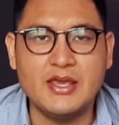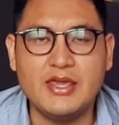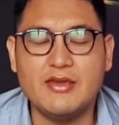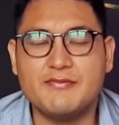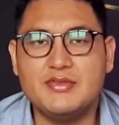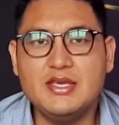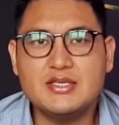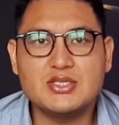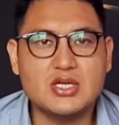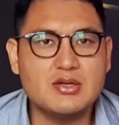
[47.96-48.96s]
If
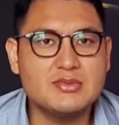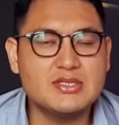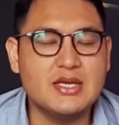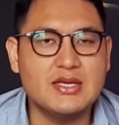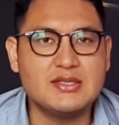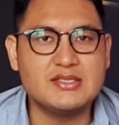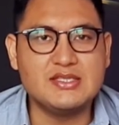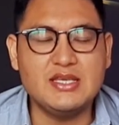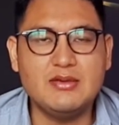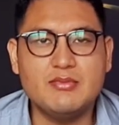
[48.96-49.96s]
these terms
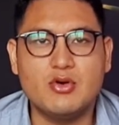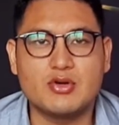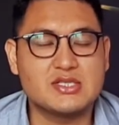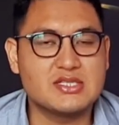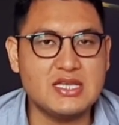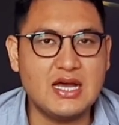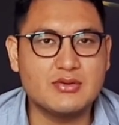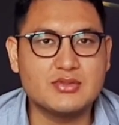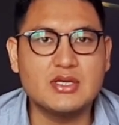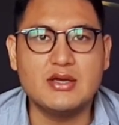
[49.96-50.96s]
seem or
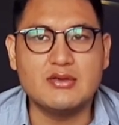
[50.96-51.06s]
sound